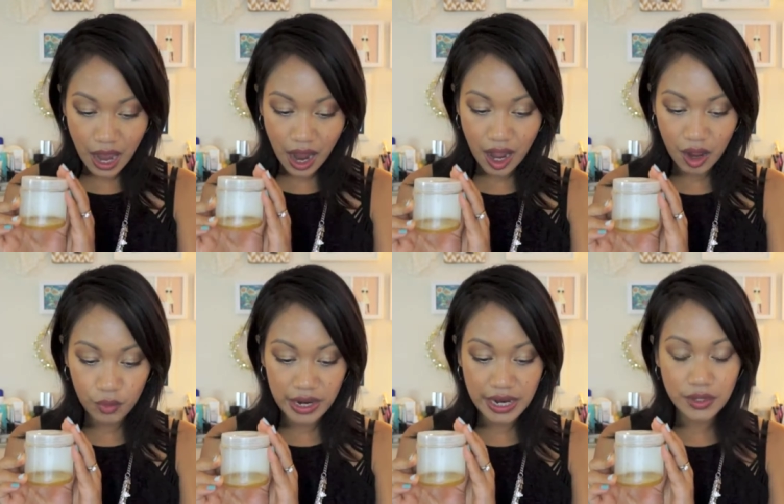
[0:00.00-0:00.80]

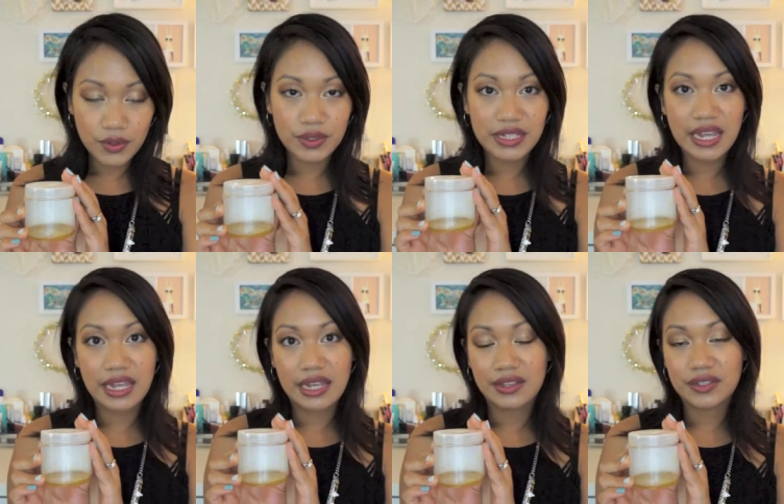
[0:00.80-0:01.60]
What I use
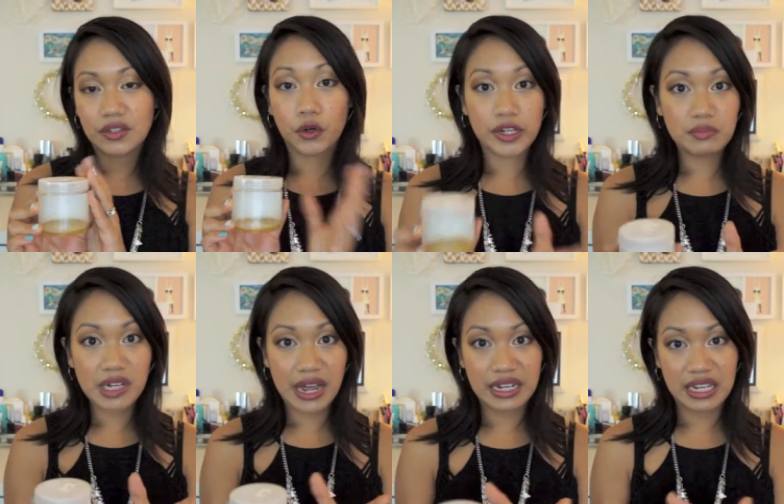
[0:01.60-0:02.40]
is creamed
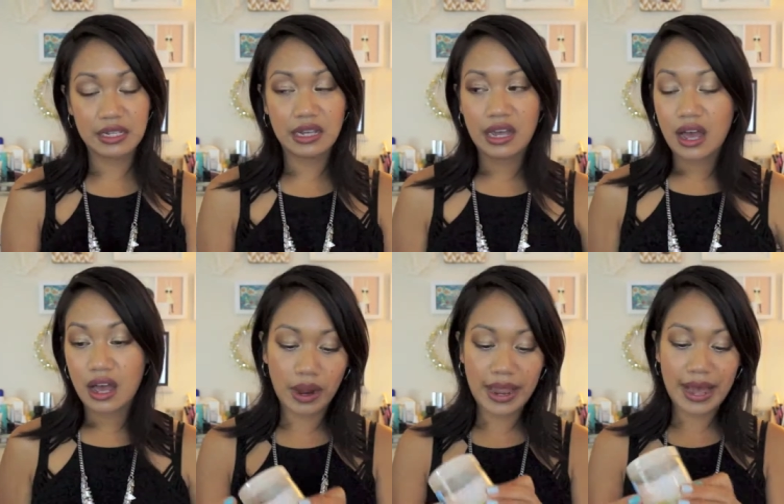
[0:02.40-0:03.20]
honey.
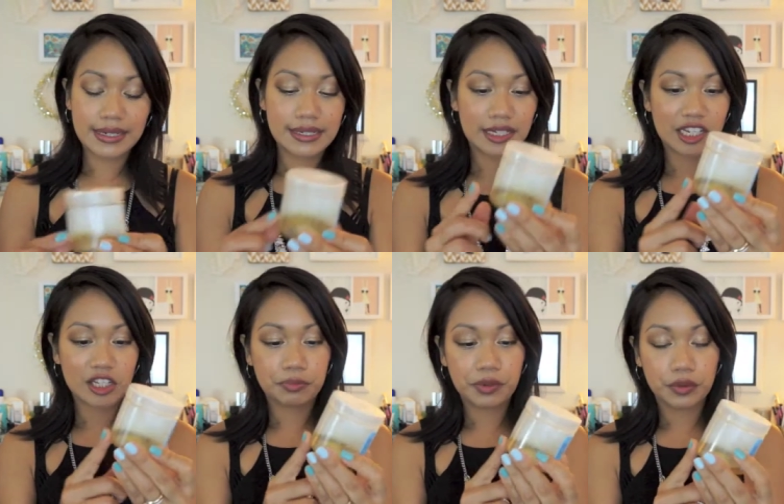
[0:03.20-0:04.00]
I added a
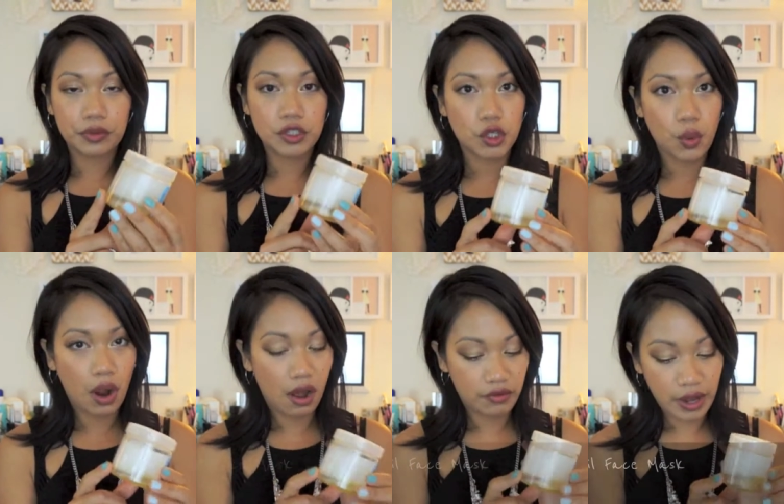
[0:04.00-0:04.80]
teaspoon to
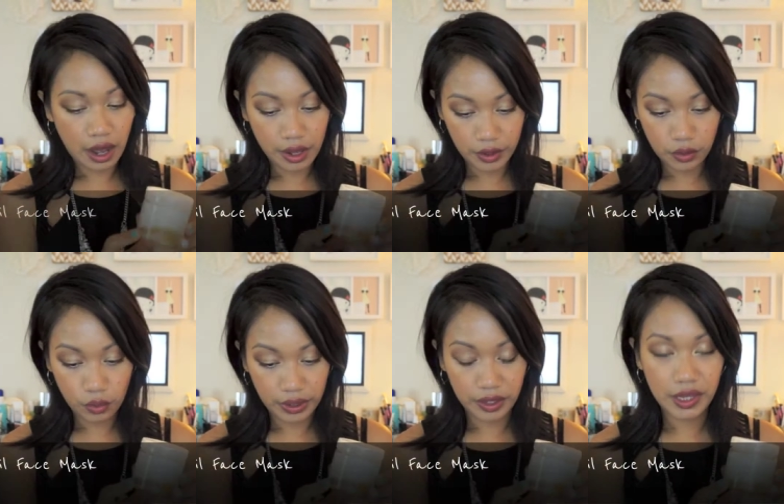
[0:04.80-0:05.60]
avocado
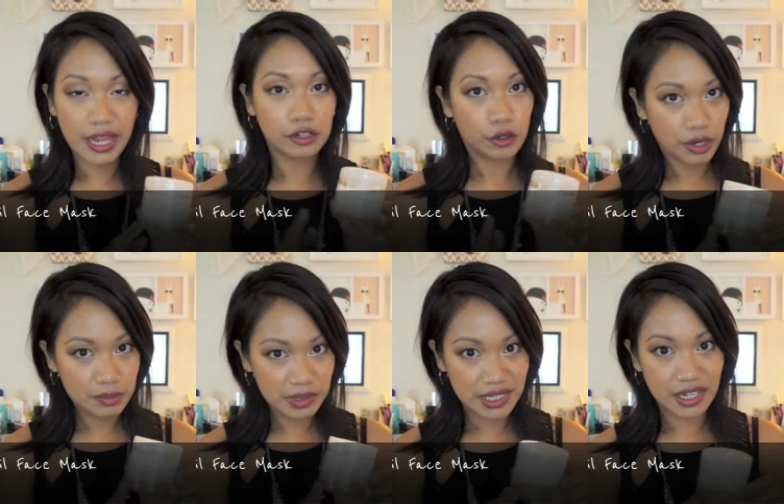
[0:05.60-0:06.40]
oil and
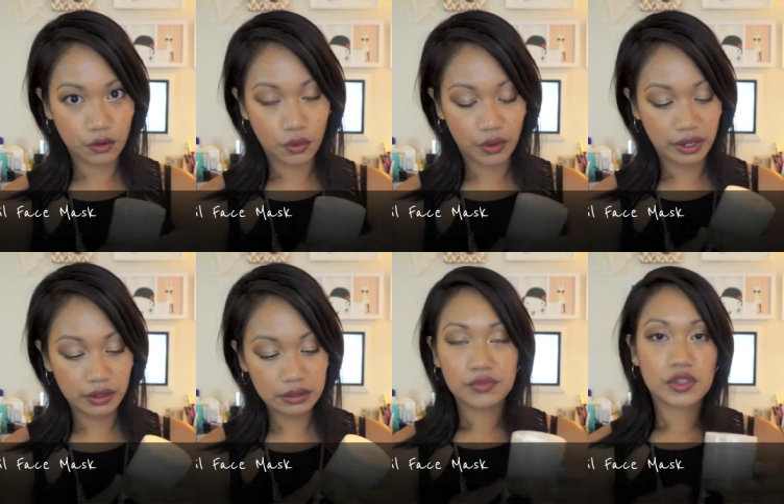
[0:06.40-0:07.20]
grapeseed
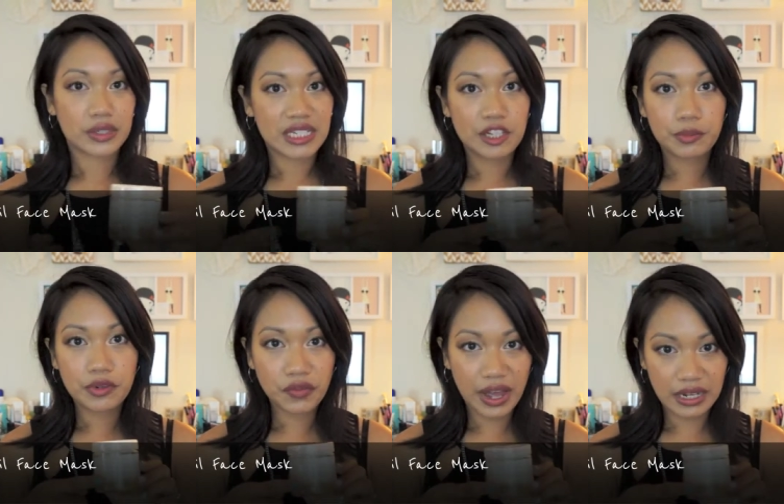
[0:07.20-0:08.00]
oil. So a teaspoon
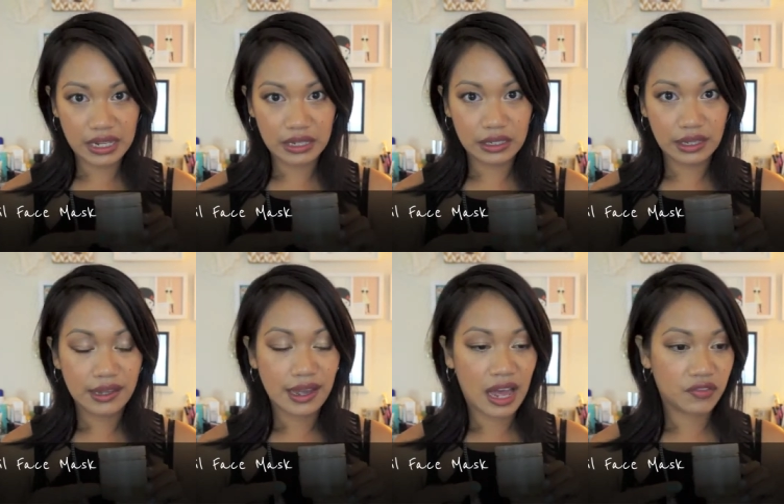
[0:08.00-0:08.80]
of honey,
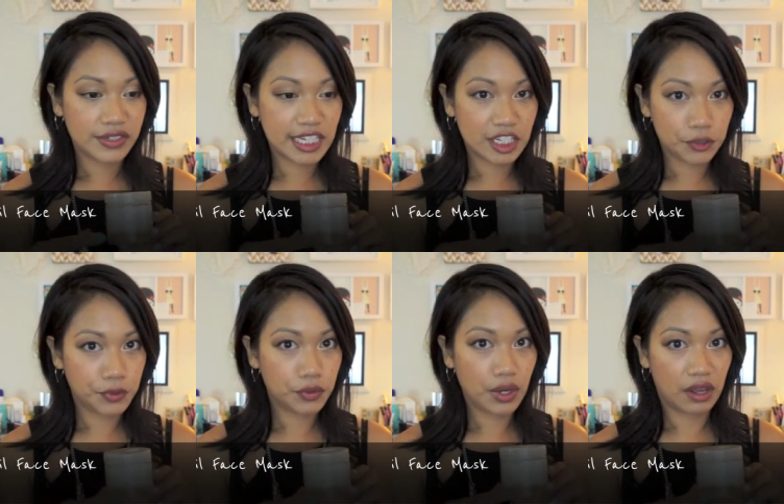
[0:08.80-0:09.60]
half a
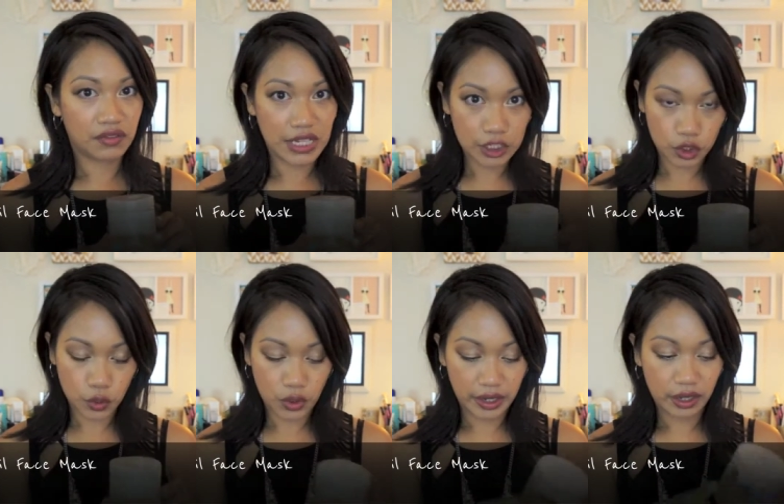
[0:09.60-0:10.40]
teaspoon of each
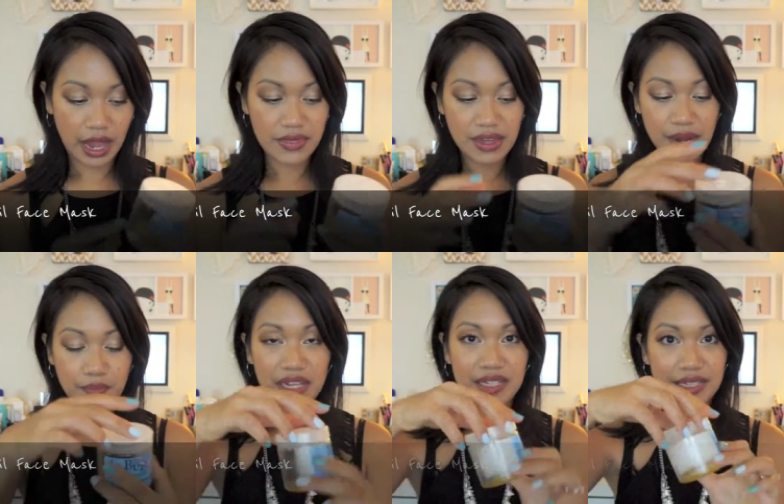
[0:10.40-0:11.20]
oil, and then I
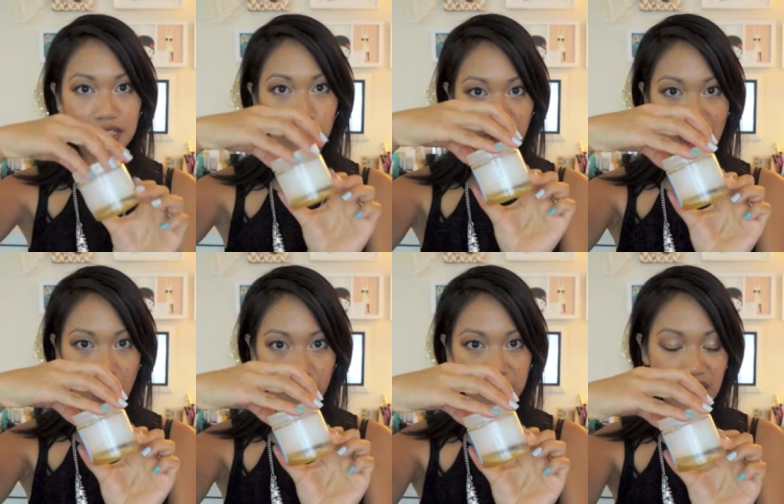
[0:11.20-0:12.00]
mixed it
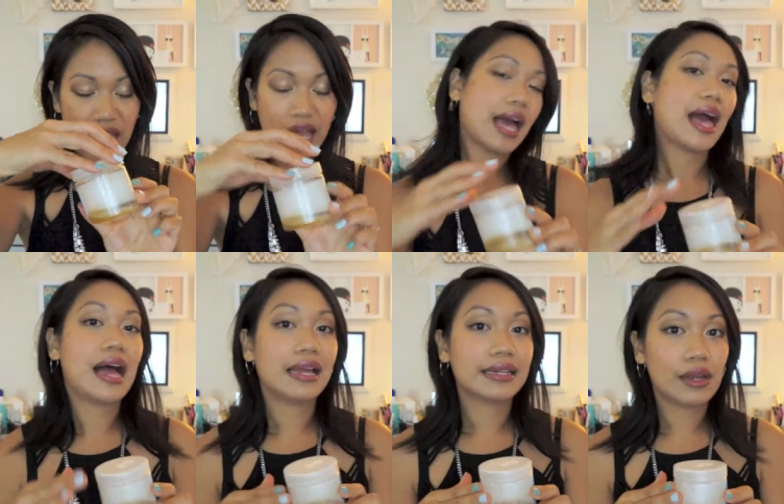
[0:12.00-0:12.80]
around
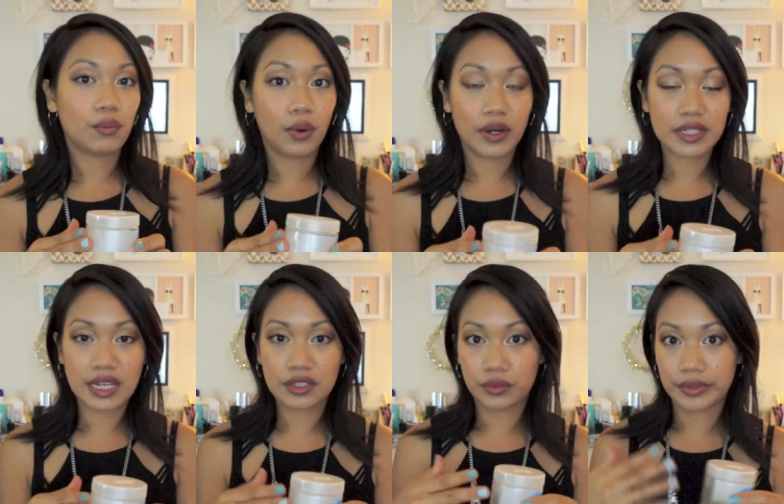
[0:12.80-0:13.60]
and it works
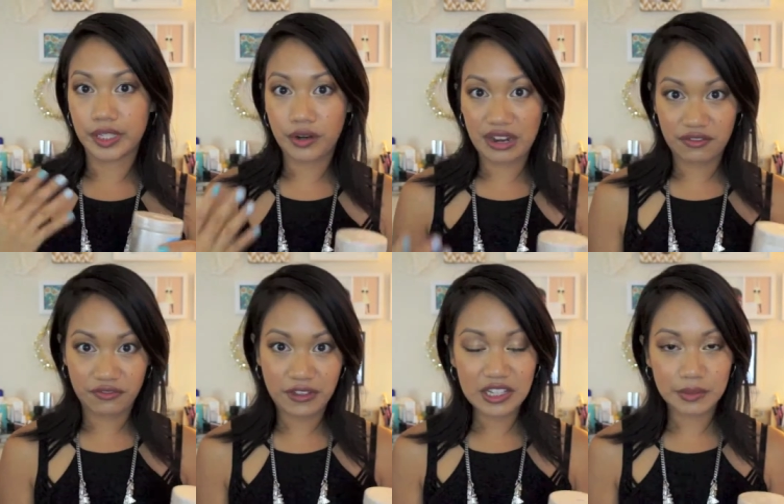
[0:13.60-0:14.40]
as a really great
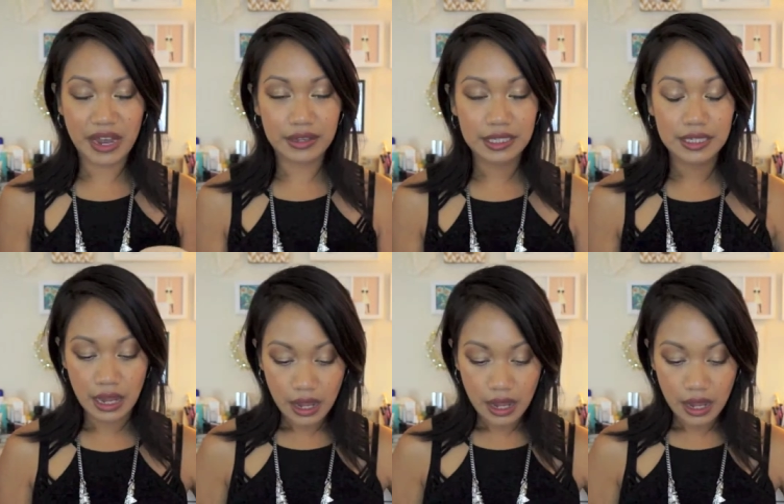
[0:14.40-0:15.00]
face mask.